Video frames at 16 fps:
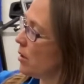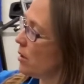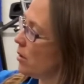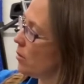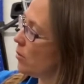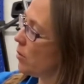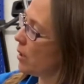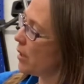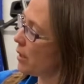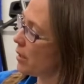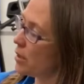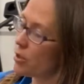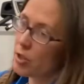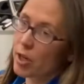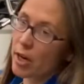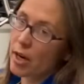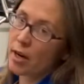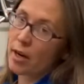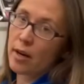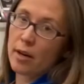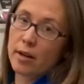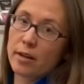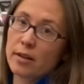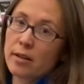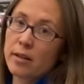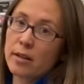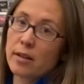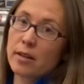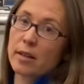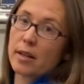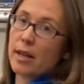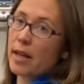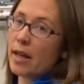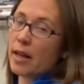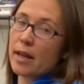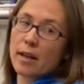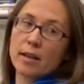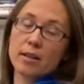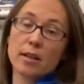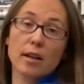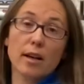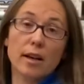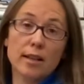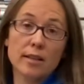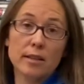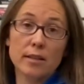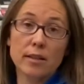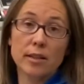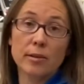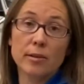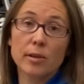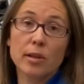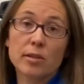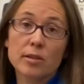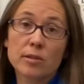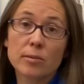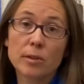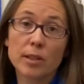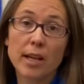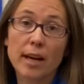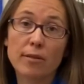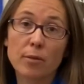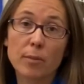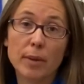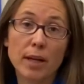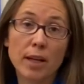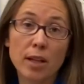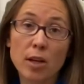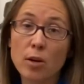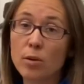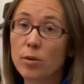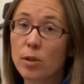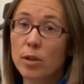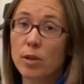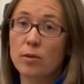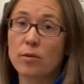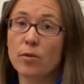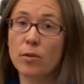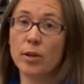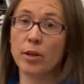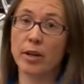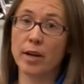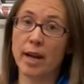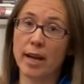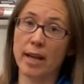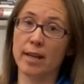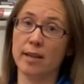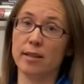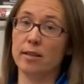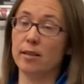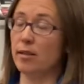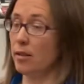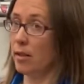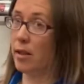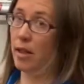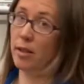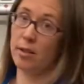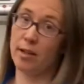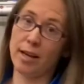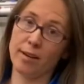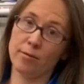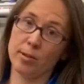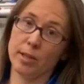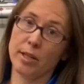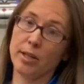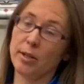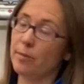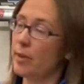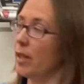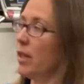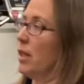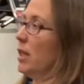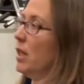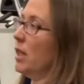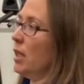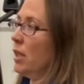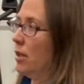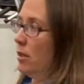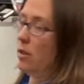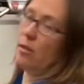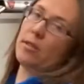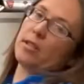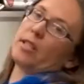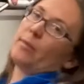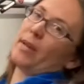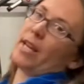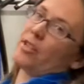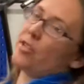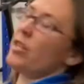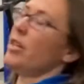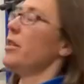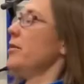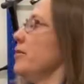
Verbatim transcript: with a chair and ideally you also would have a pillow for your head. I don't have one here, but you can imagine it.